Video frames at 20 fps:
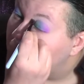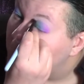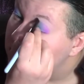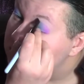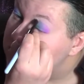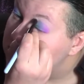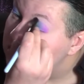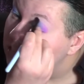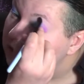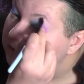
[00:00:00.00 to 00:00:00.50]

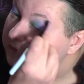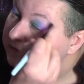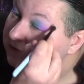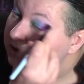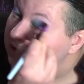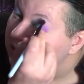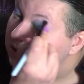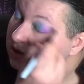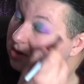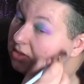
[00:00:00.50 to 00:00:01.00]
What y'all
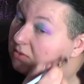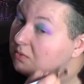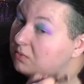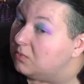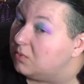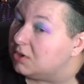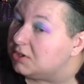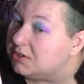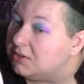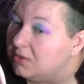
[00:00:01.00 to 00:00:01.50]

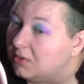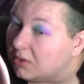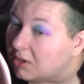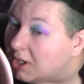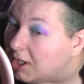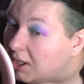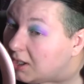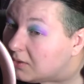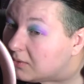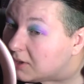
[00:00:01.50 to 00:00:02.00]
feeling? What are
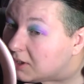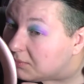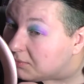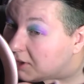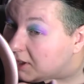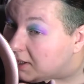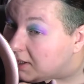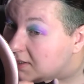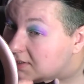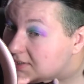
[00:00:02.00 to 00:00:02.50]
your Halloween
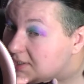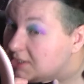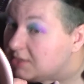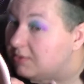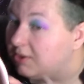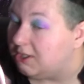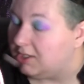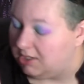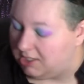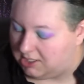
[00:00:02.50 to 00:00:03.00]
plans
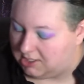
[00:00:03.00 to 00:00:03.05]
anyway?